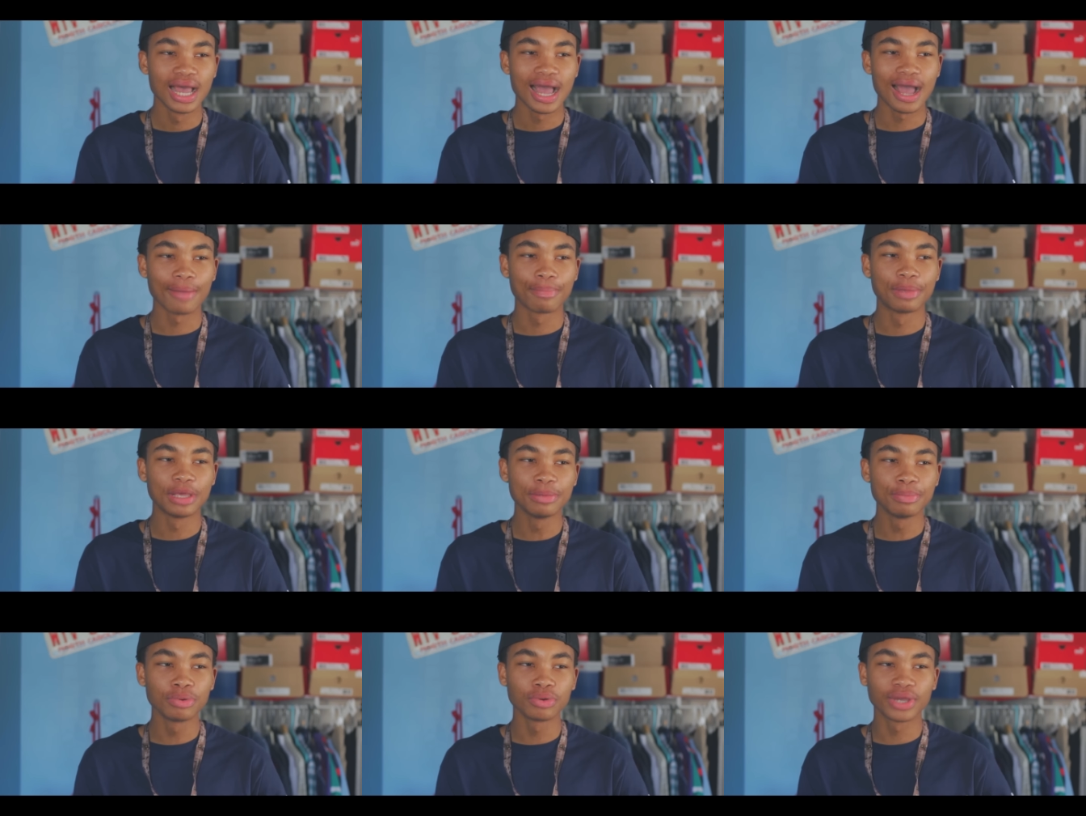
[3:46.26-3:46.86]
how
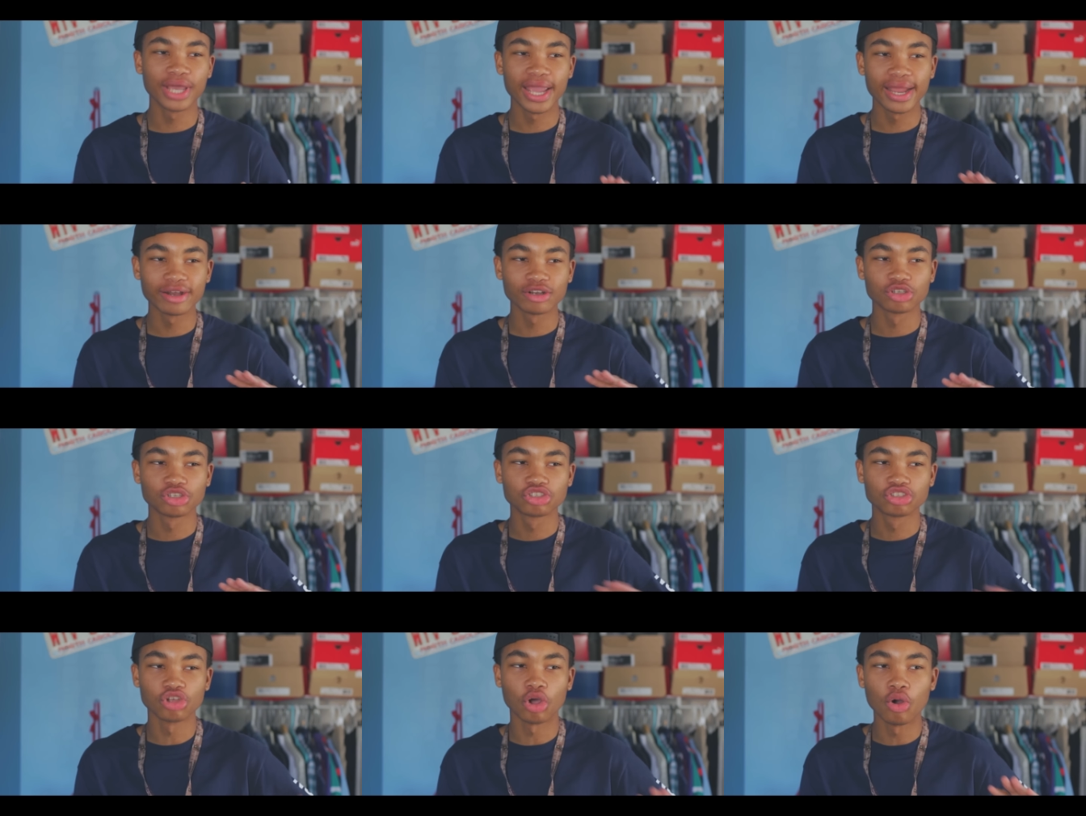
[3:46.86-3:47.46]
people care
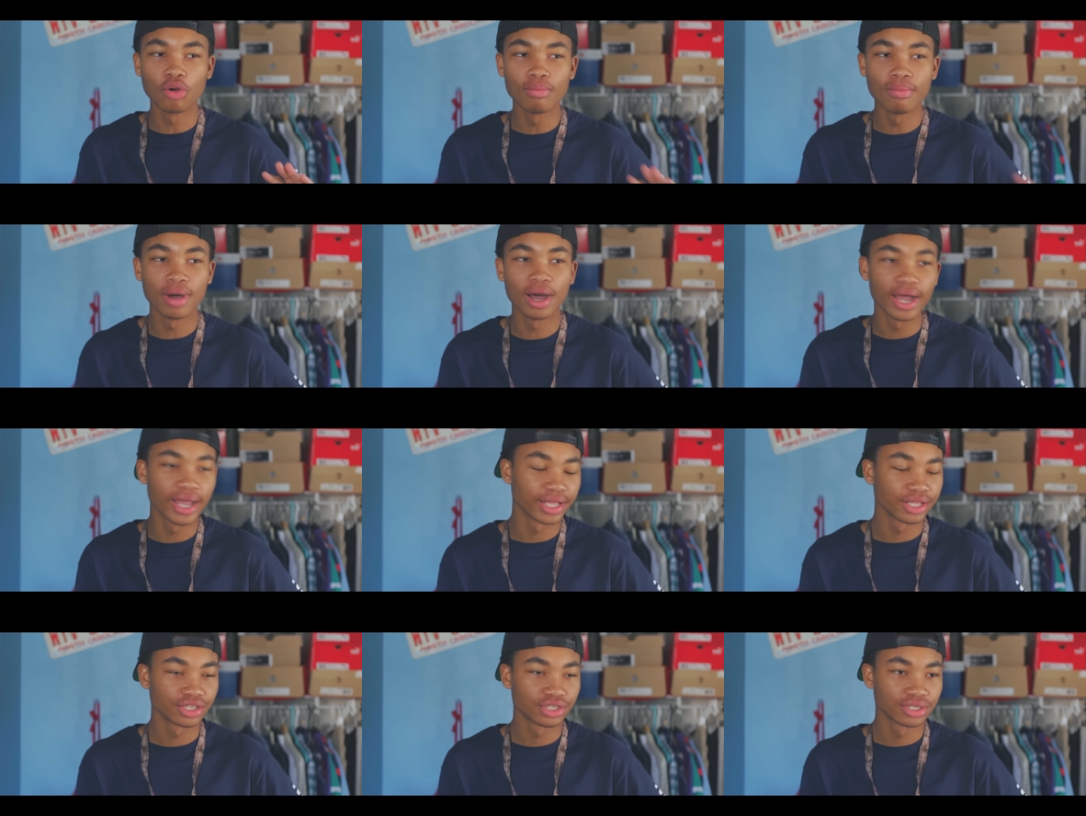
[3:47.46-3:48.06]
so
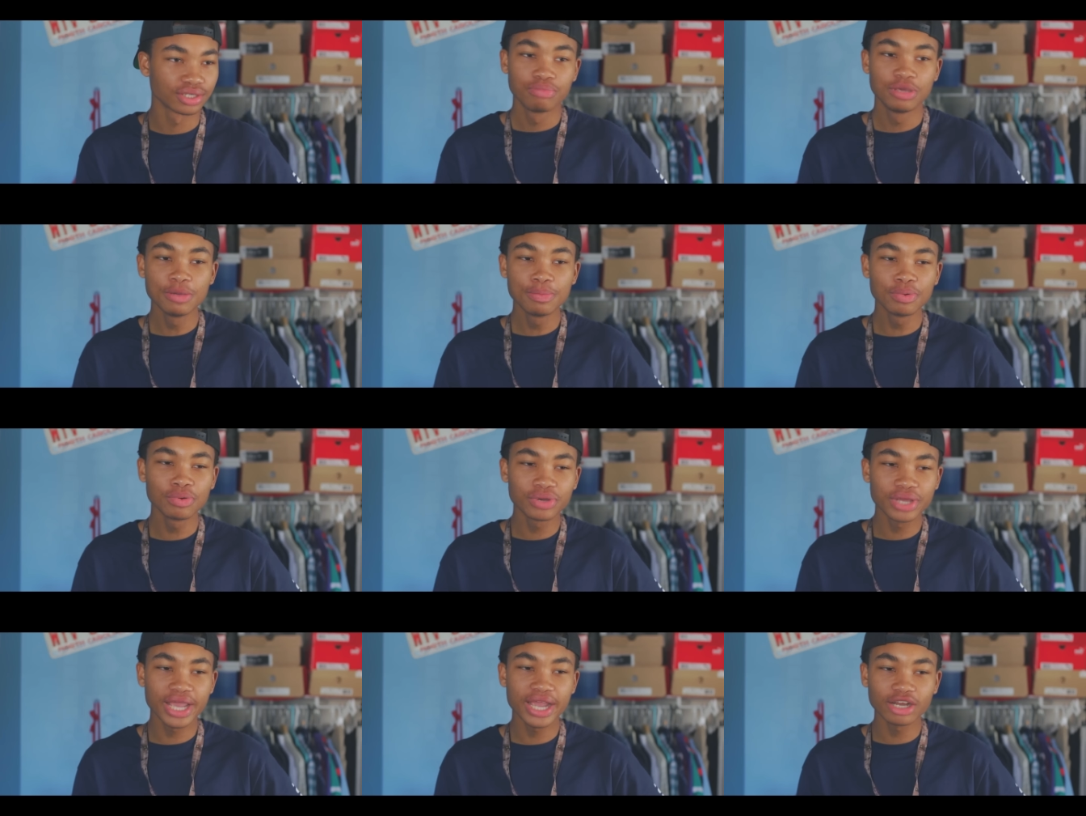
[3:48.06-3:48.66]
much.
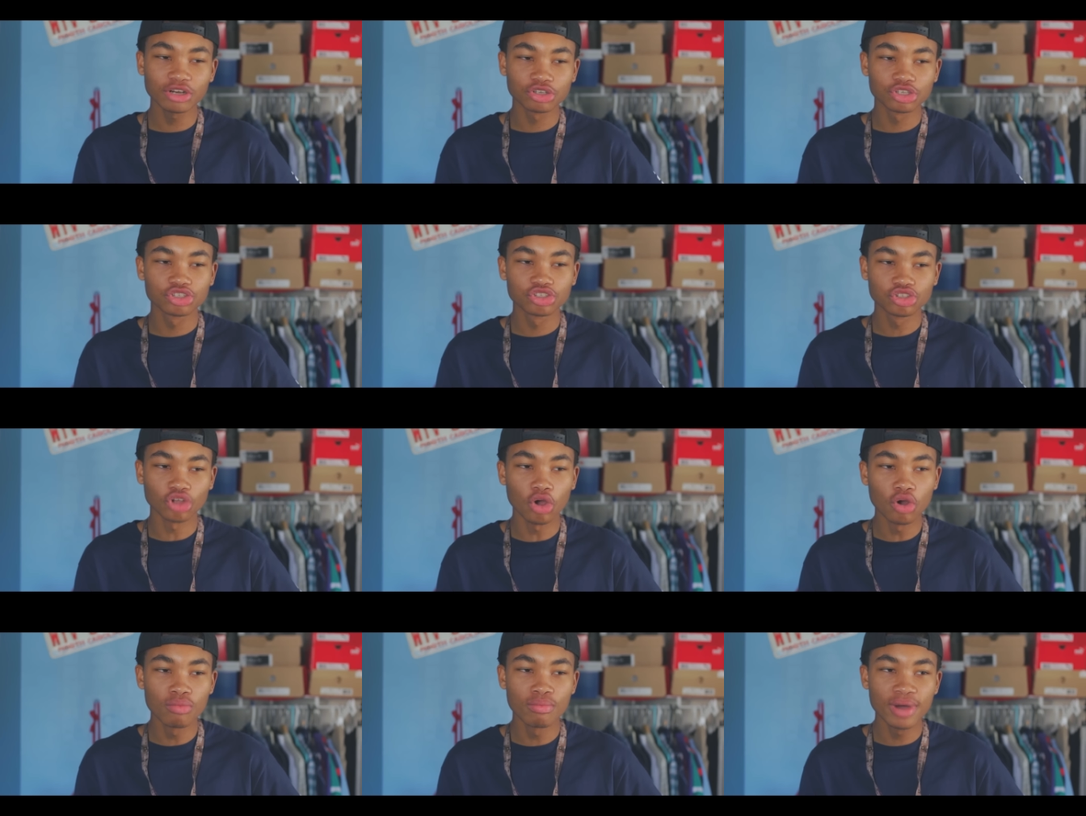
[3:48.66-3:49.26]
People care
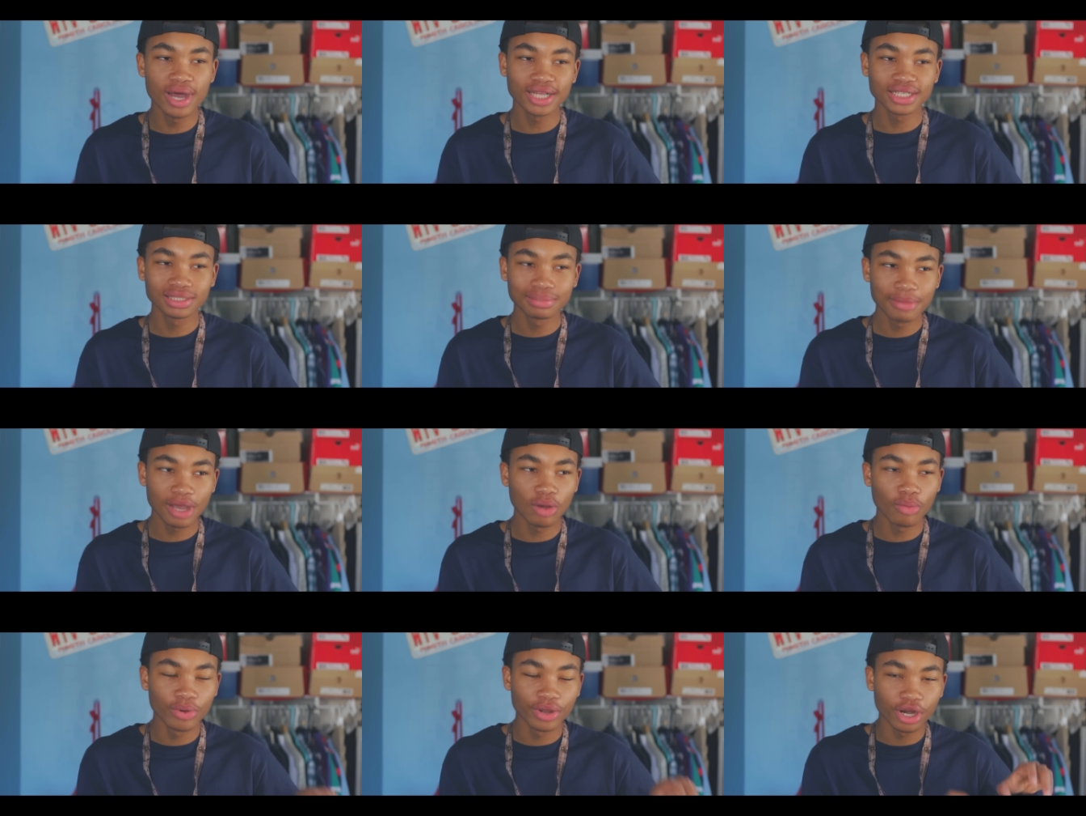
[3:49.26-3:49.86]
so much
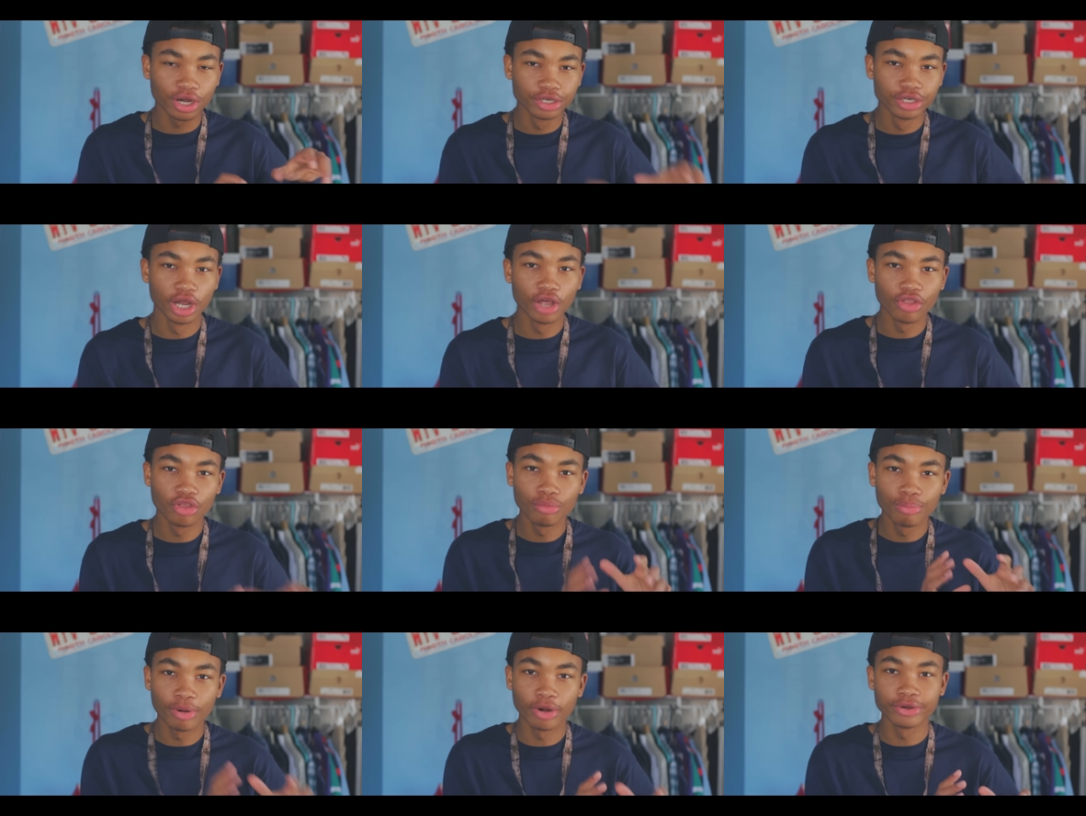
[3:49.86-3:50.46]
about what
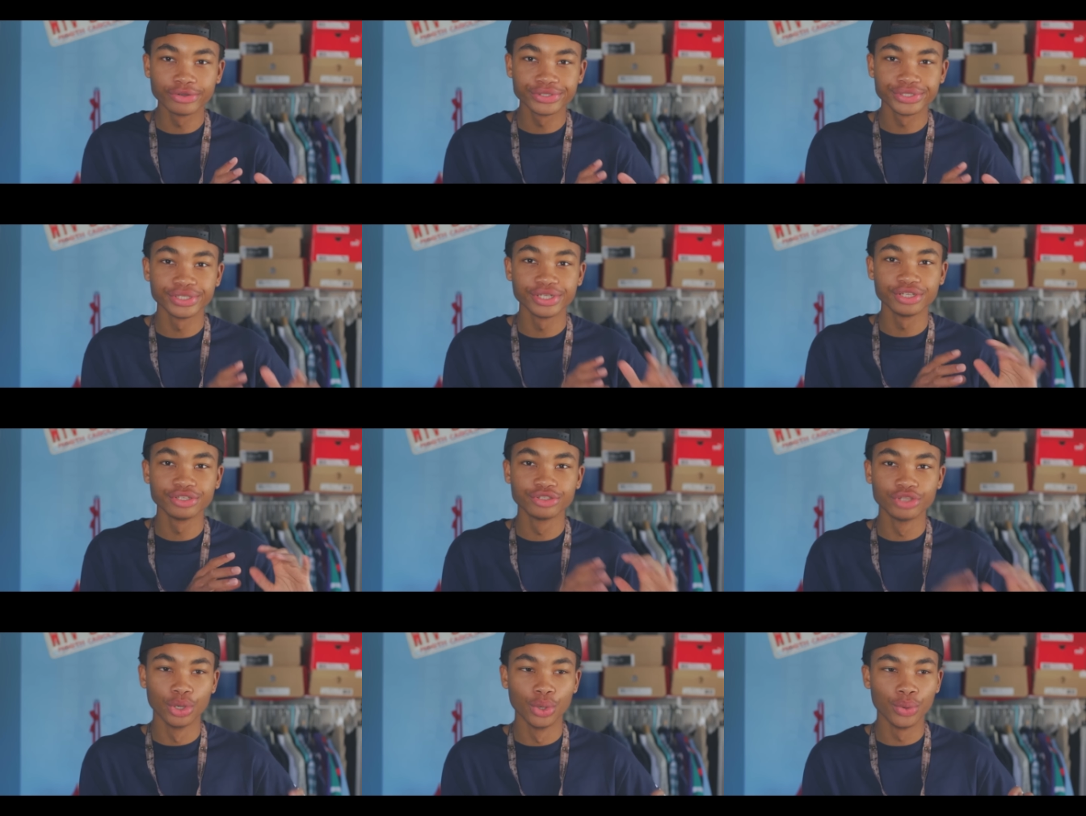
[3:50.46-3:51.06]
another person
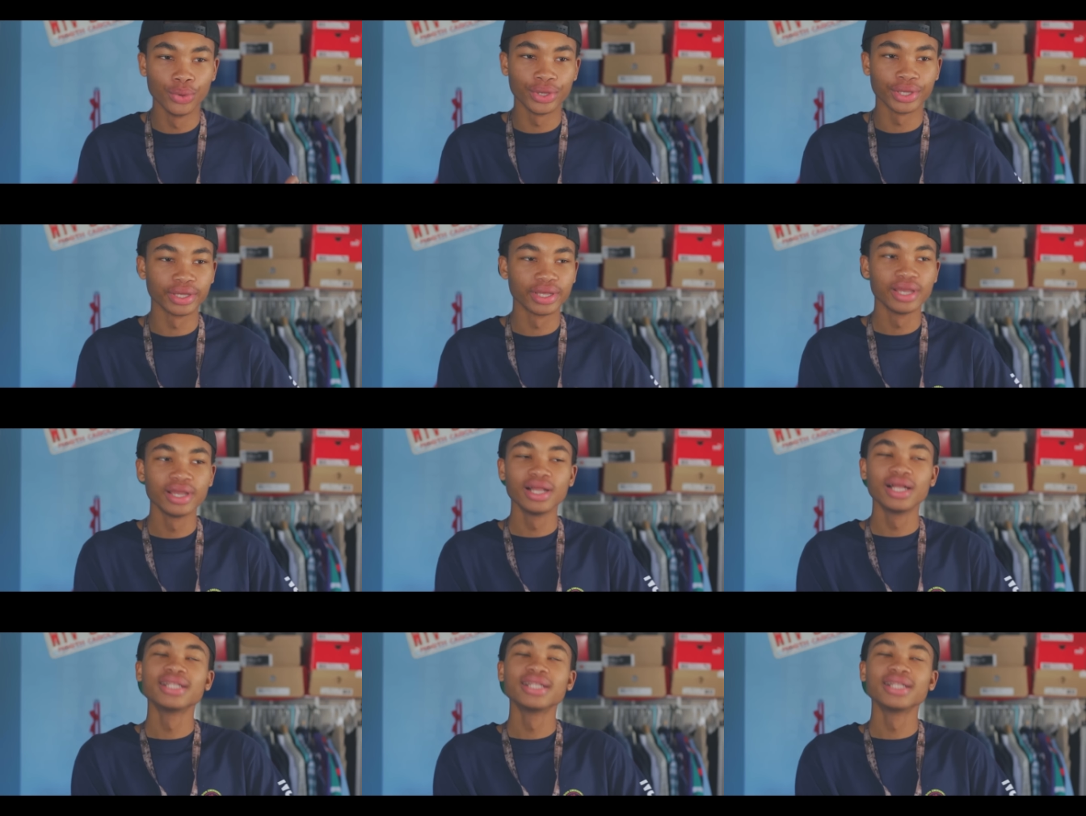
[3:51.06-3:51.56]
is doing.